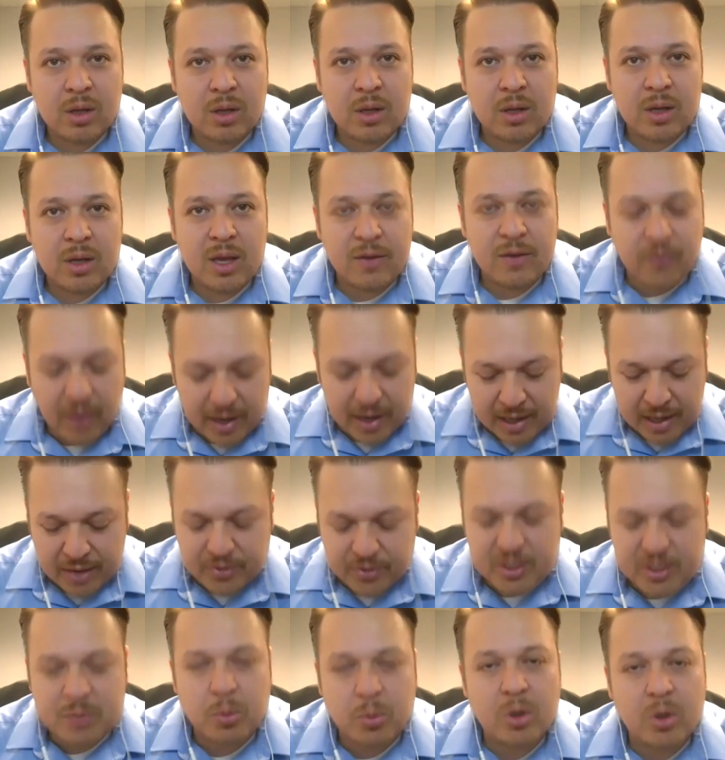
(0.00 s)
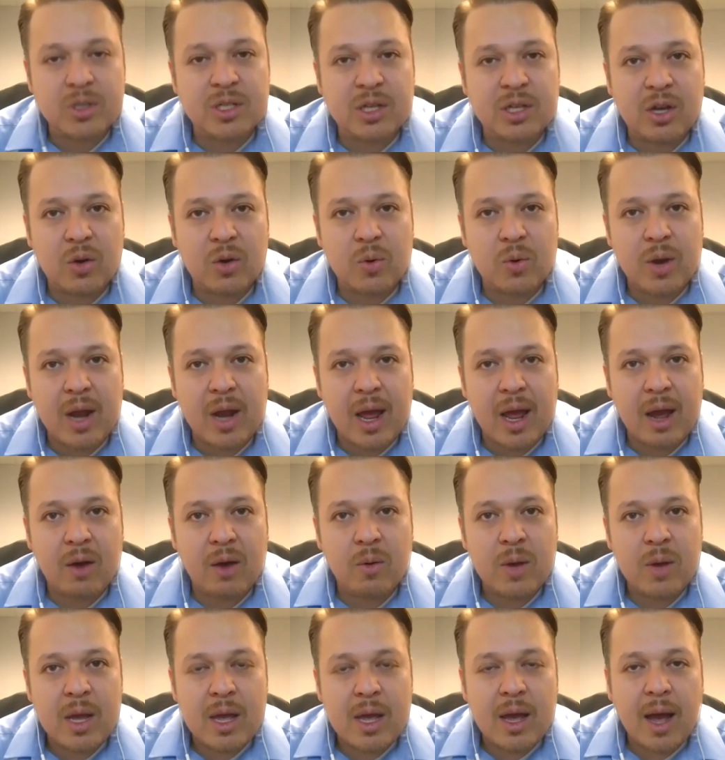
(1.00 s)
If I let this person go
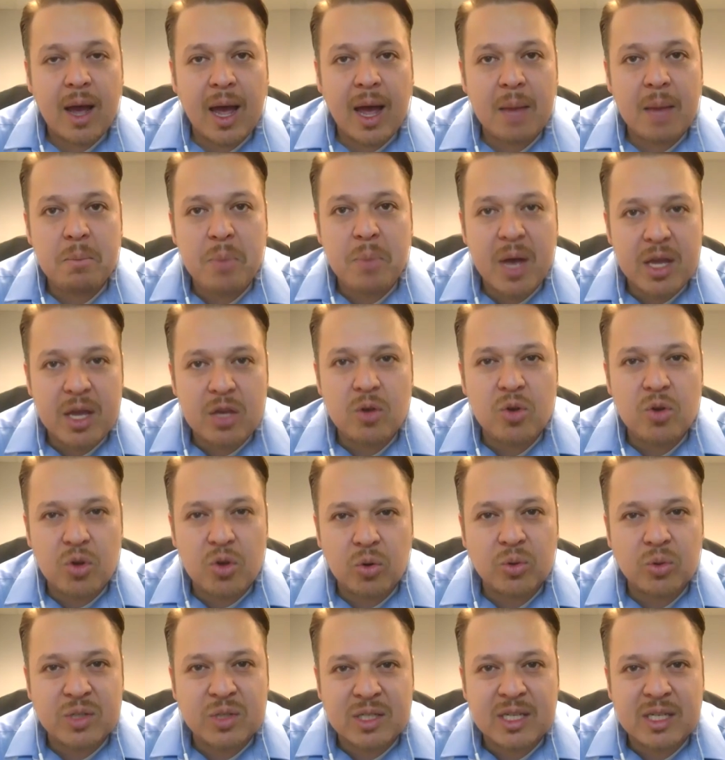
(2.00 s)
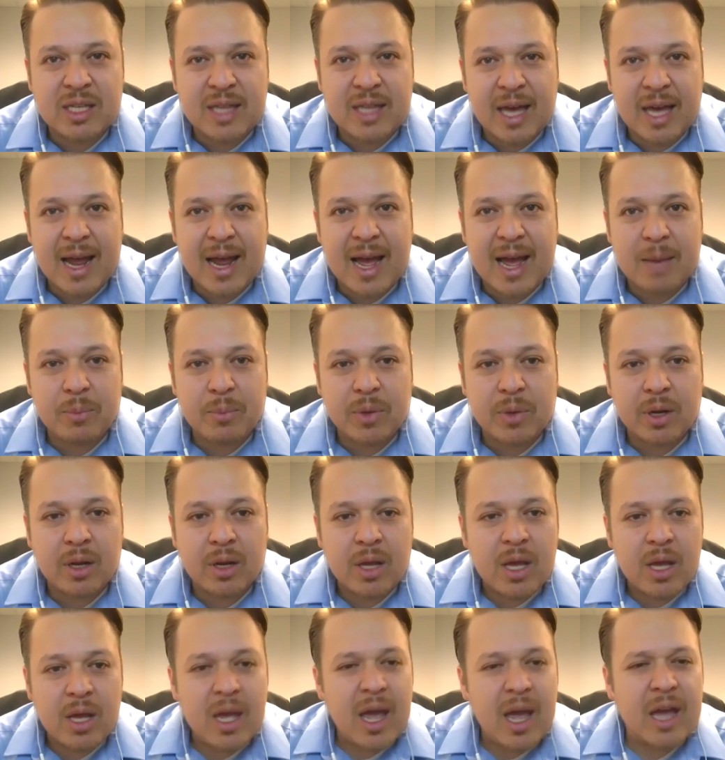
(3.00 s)
now, I bet you you'll see that happen.
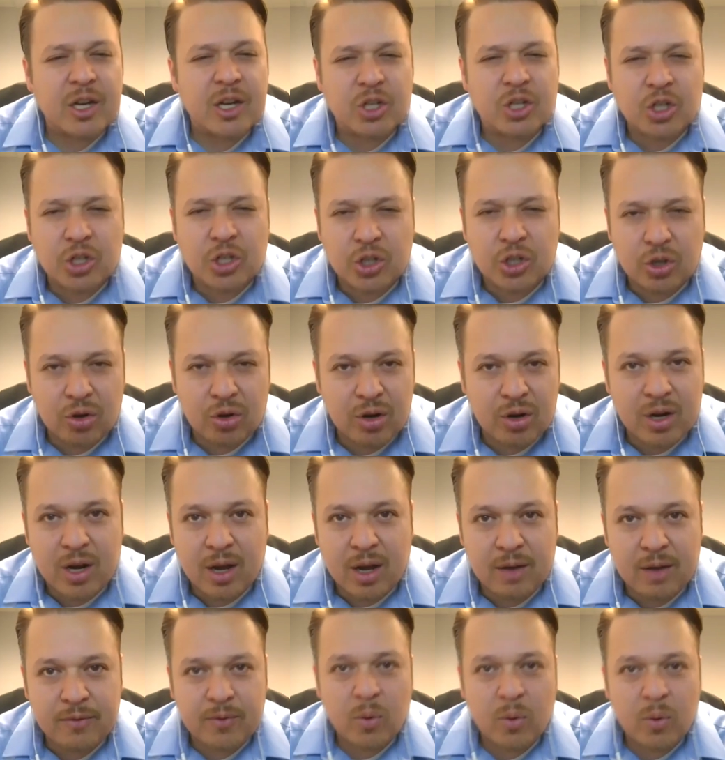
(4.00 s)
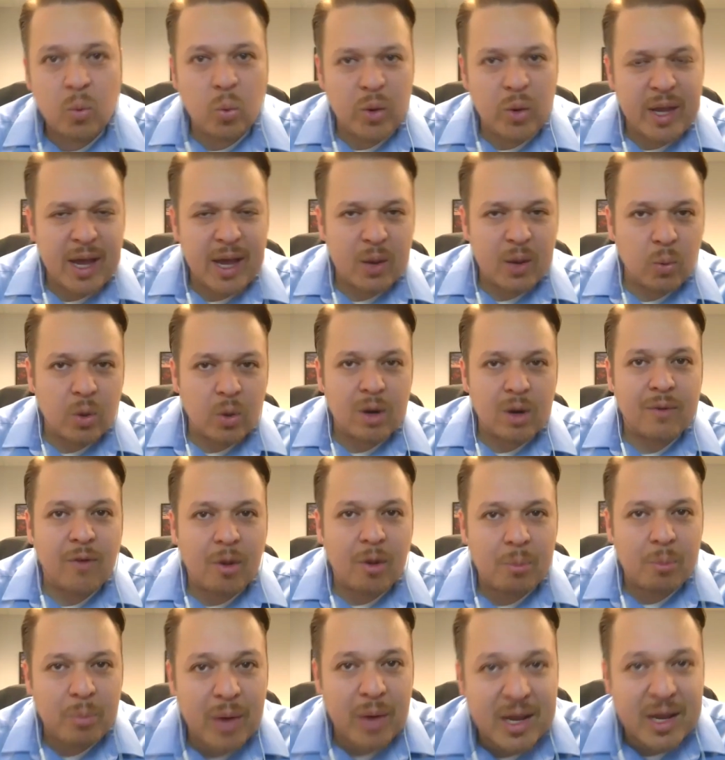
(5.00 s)
And sure enough, we had one of our
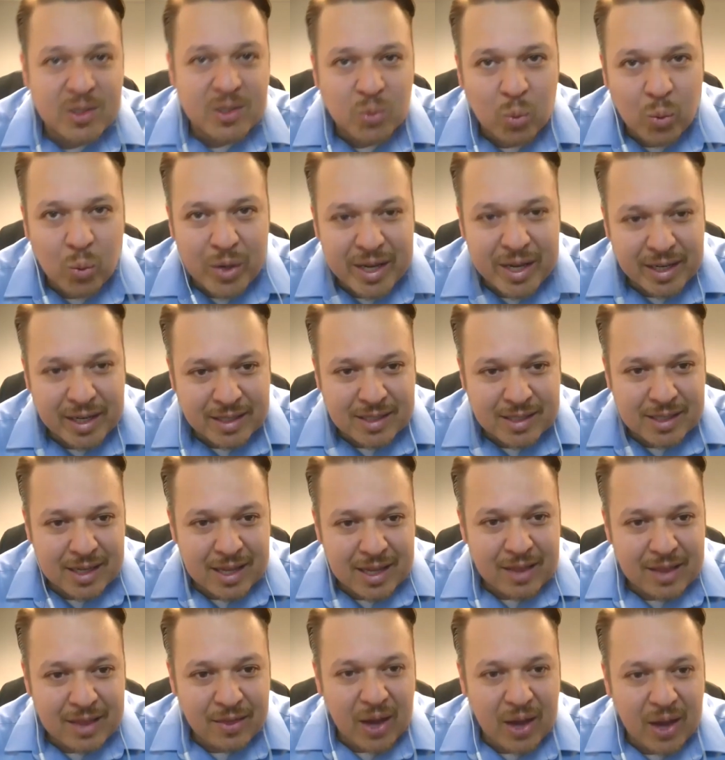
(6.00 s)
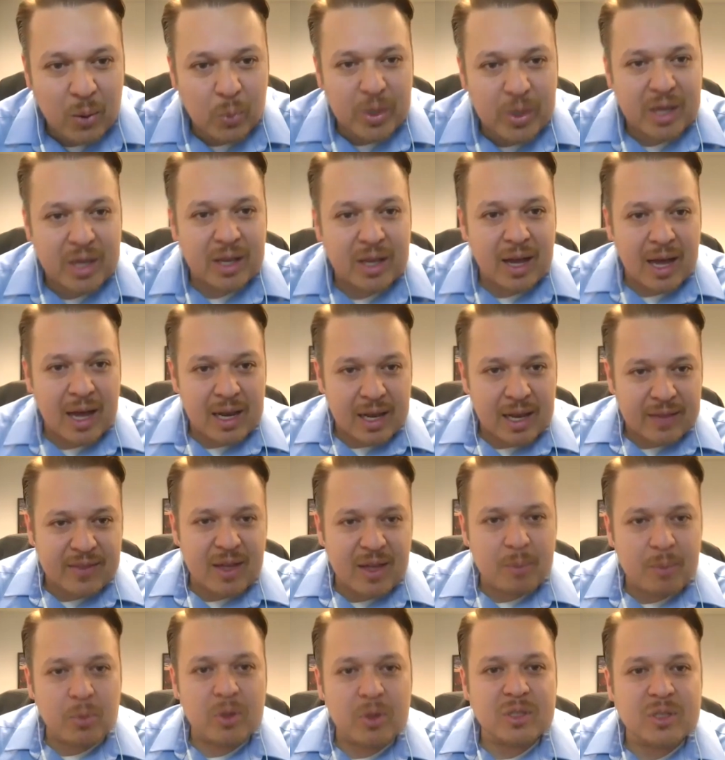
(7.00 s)
best weeks that week. I let
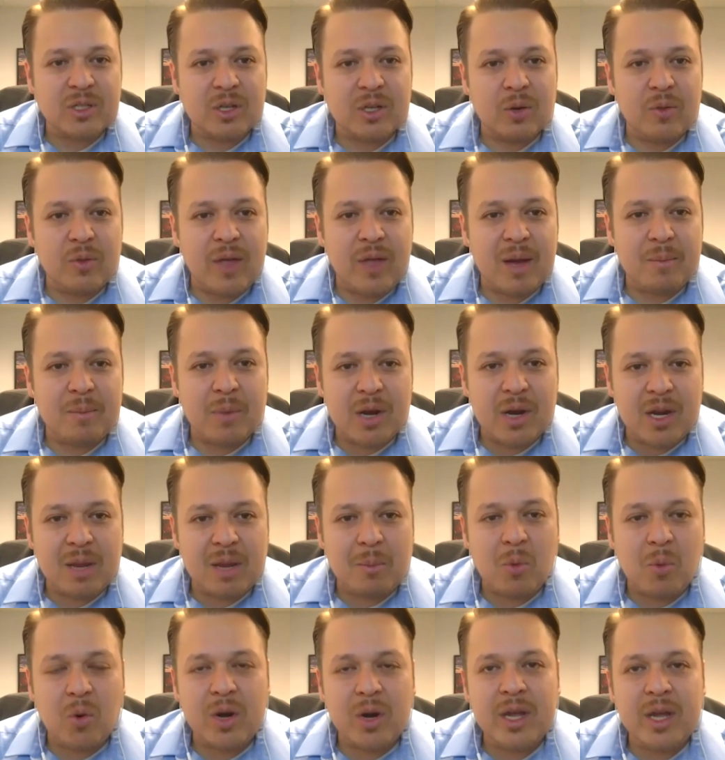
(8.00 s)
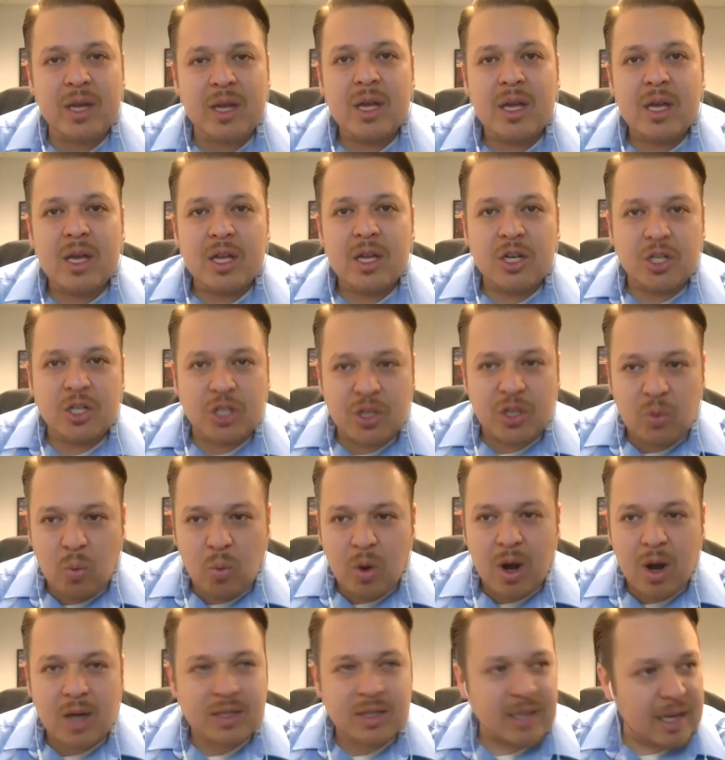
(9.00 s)
that person go that Monday morning. She
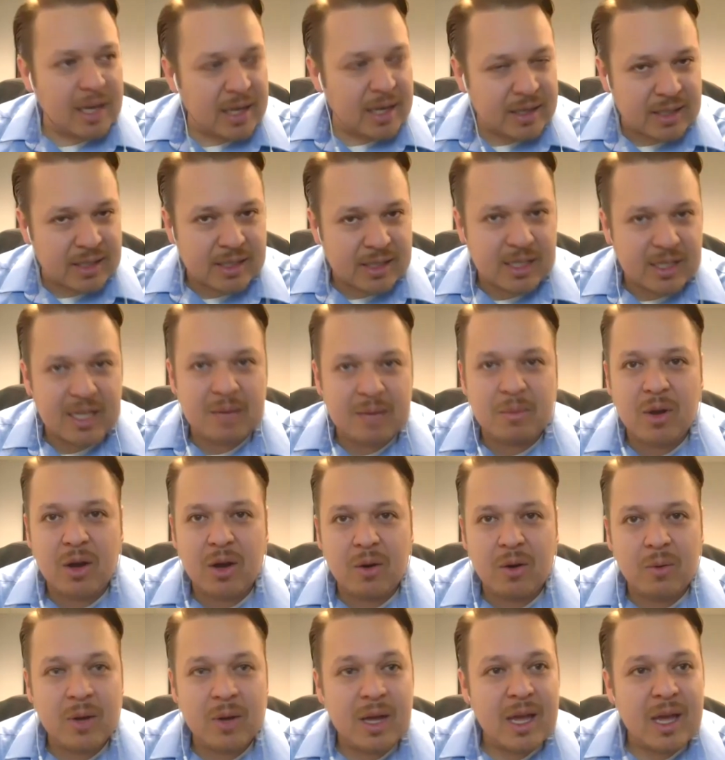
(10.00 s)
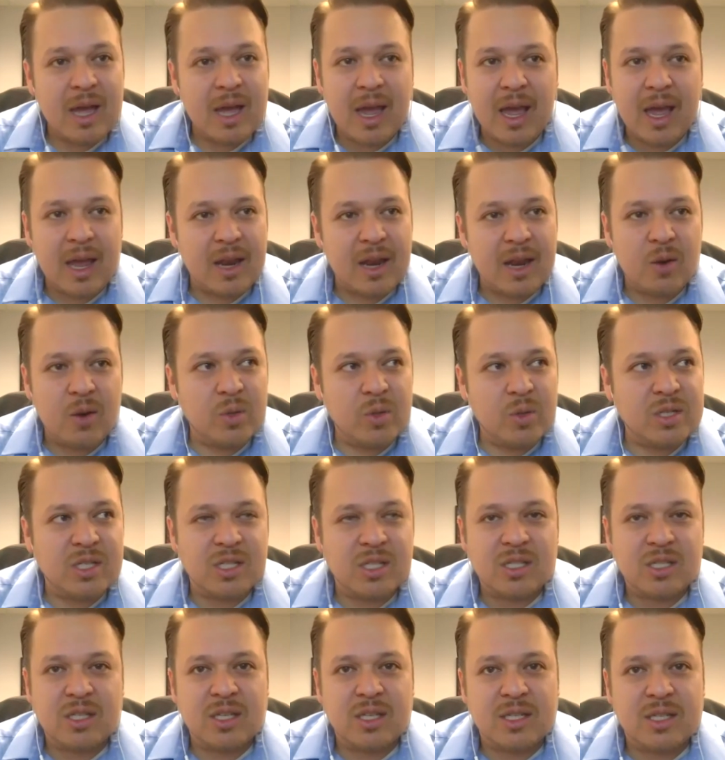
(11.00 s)
walked. I let the team know. And there was
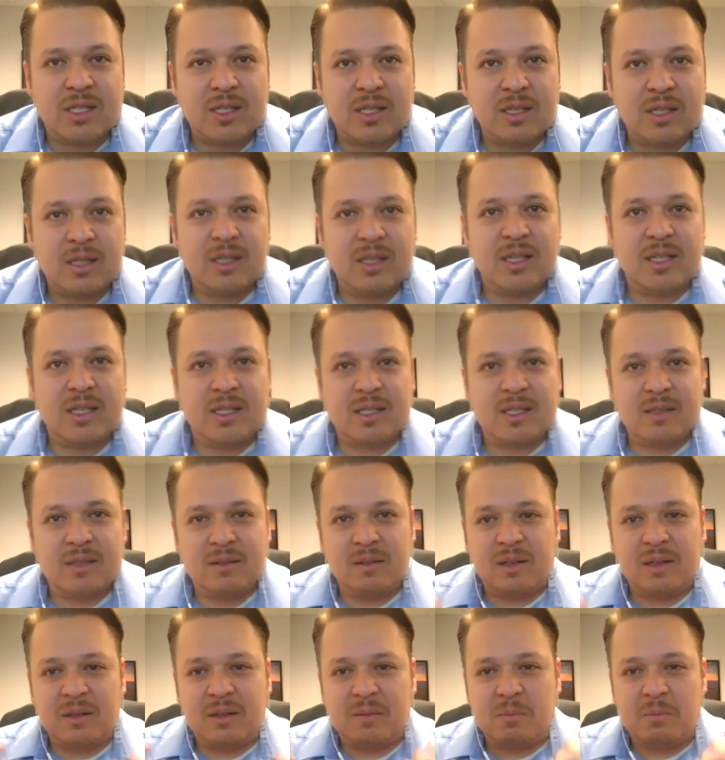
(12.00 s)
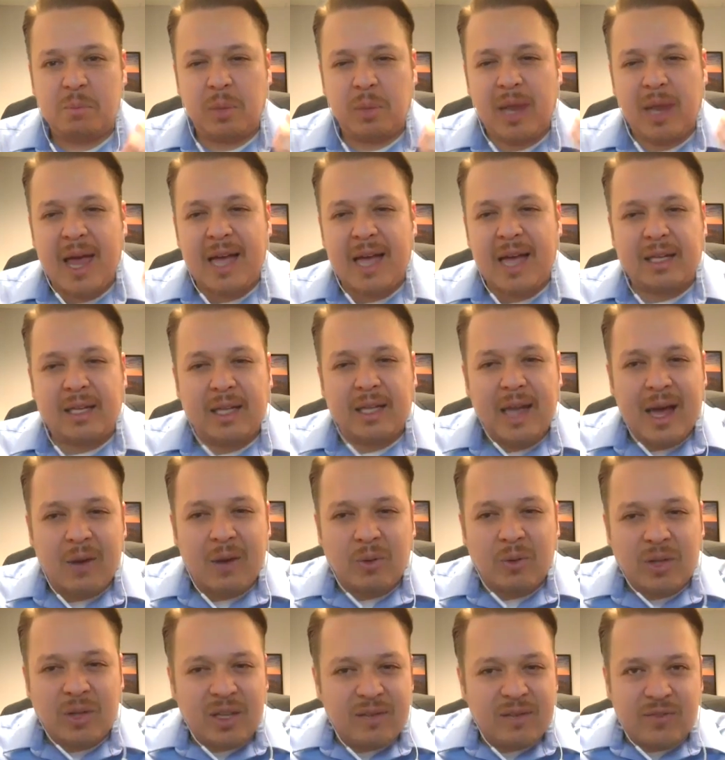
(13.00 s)
just this, this black cloud
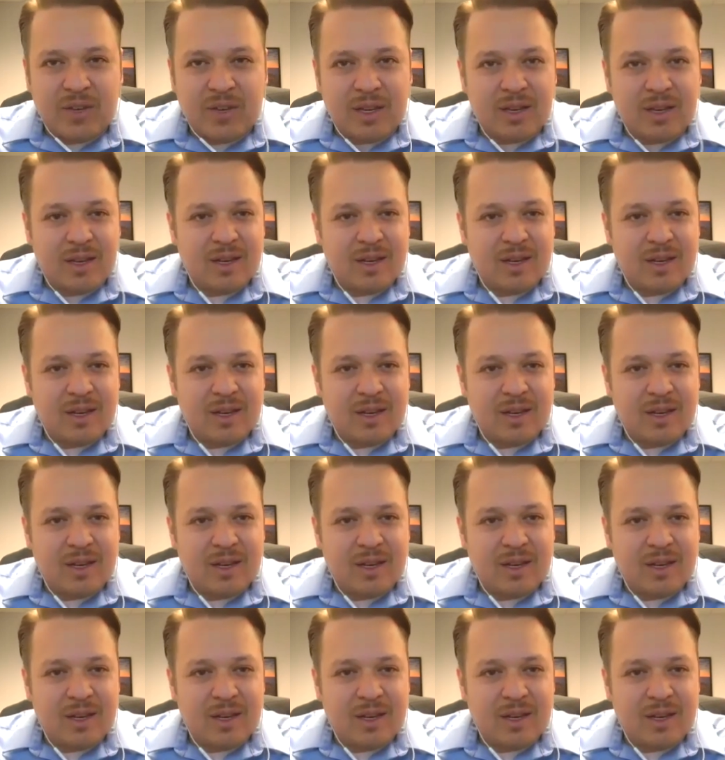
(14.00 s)
lifted.